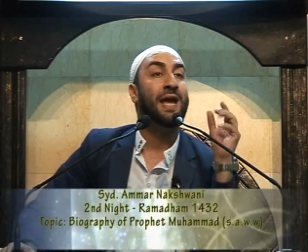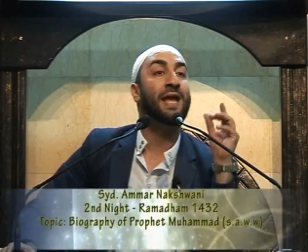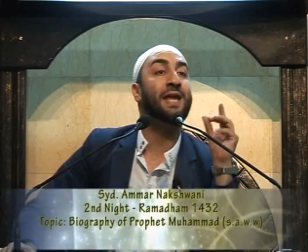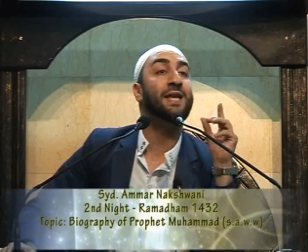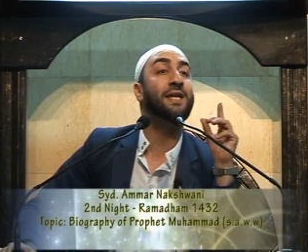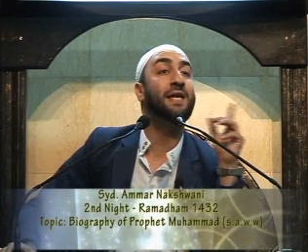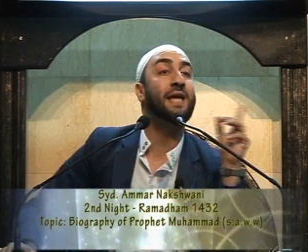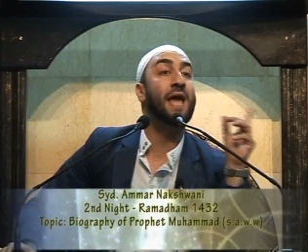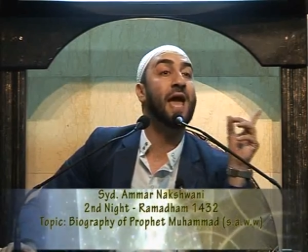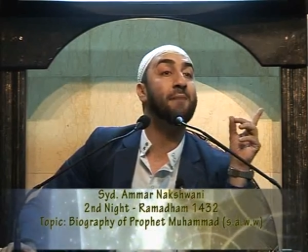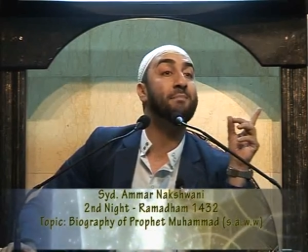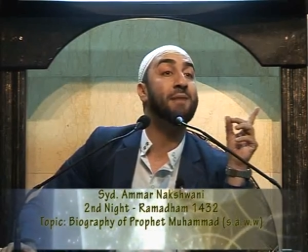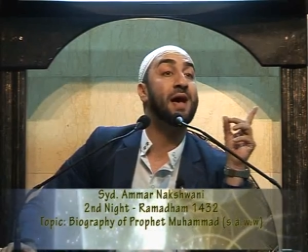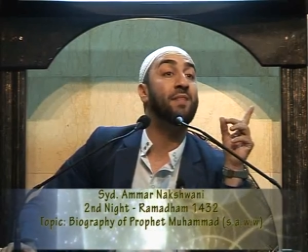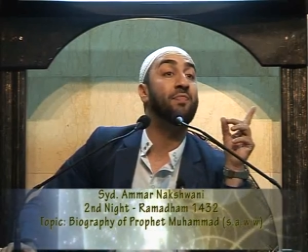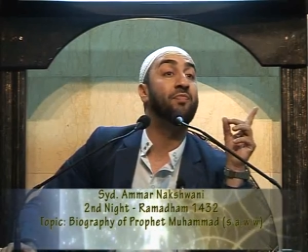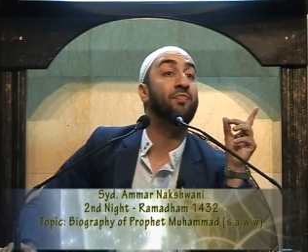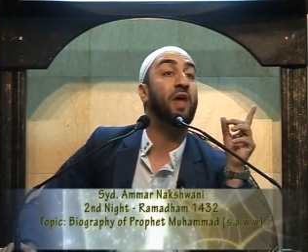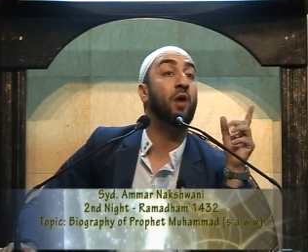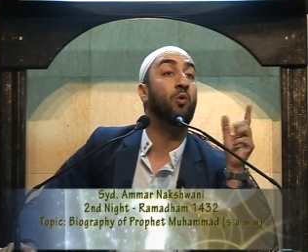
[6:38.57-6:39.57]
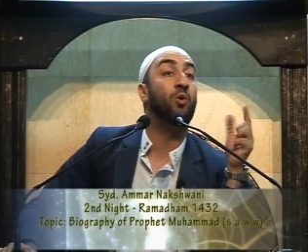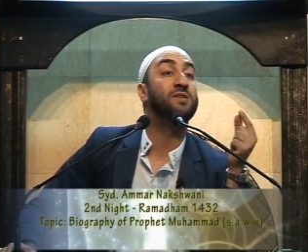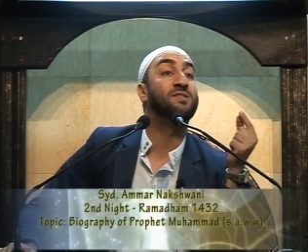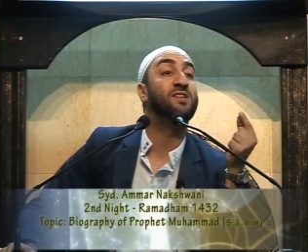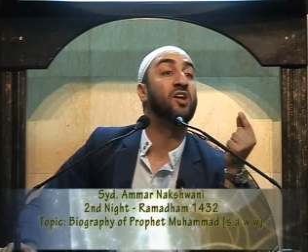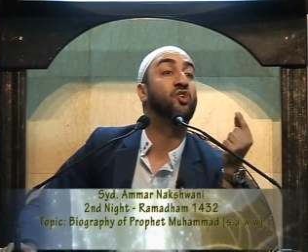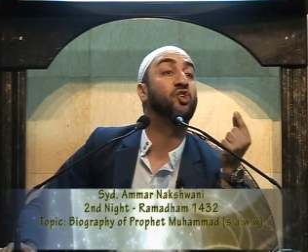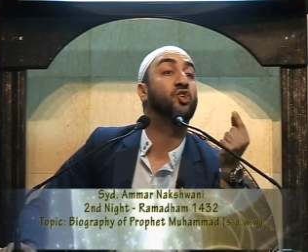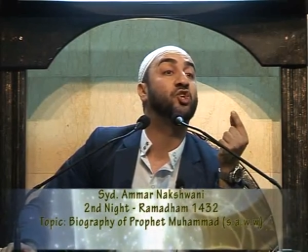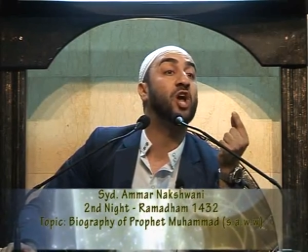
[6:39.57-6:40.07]
In Yemen, there
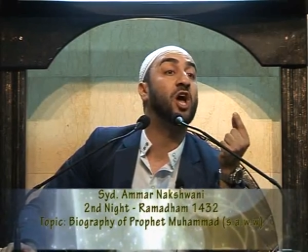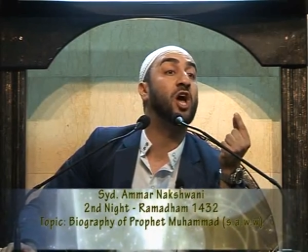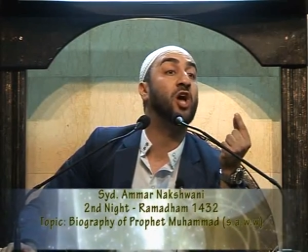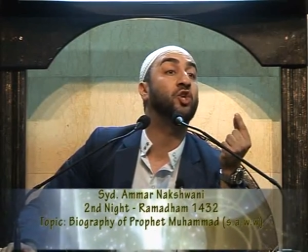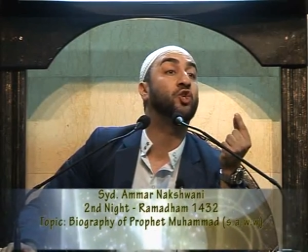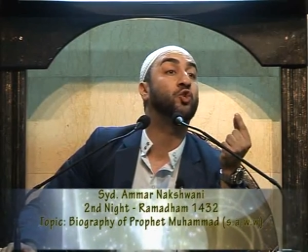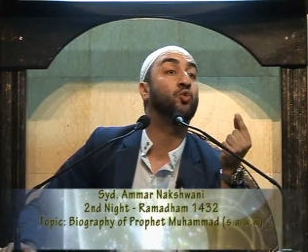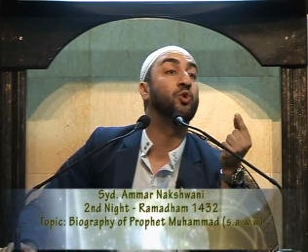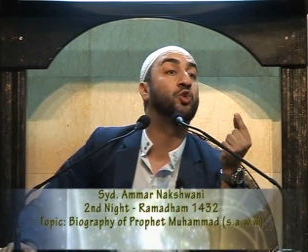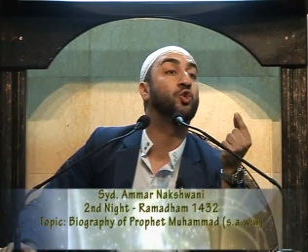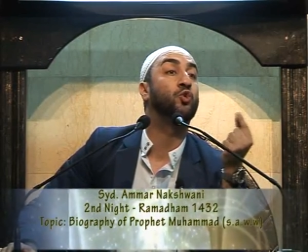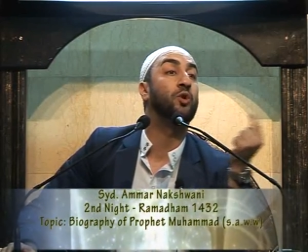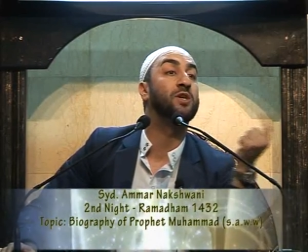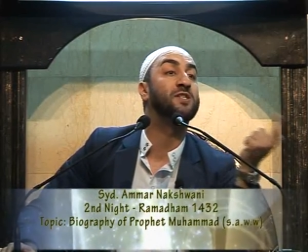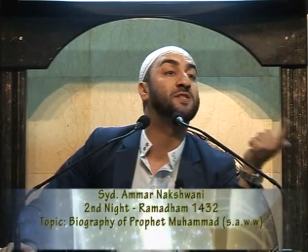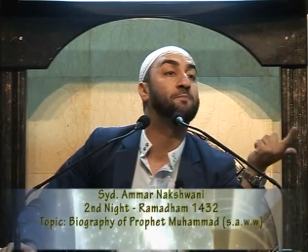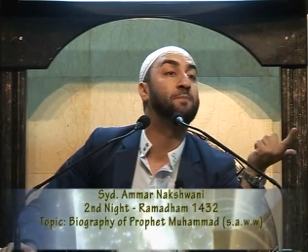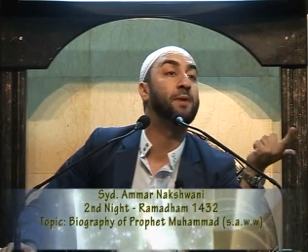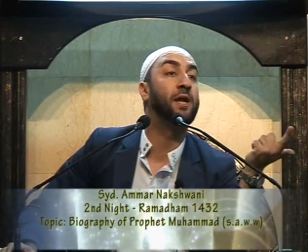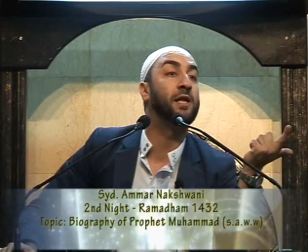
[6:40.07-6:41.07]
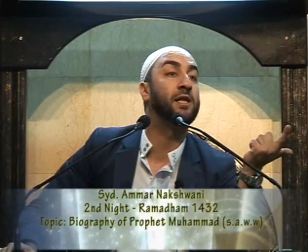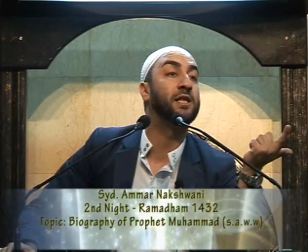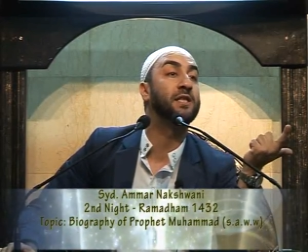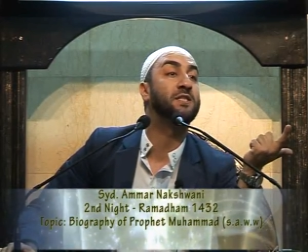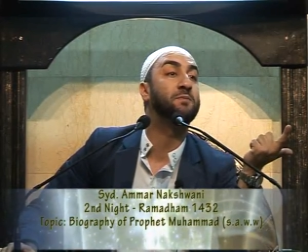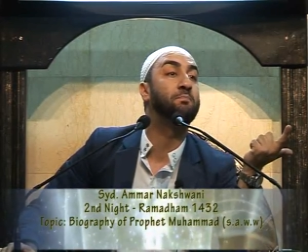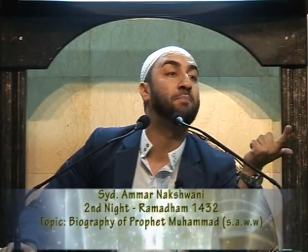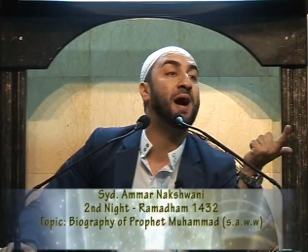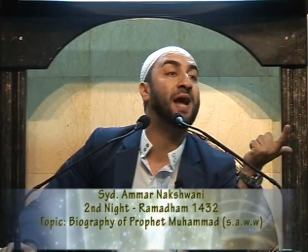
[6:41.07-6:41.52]
was a church which was built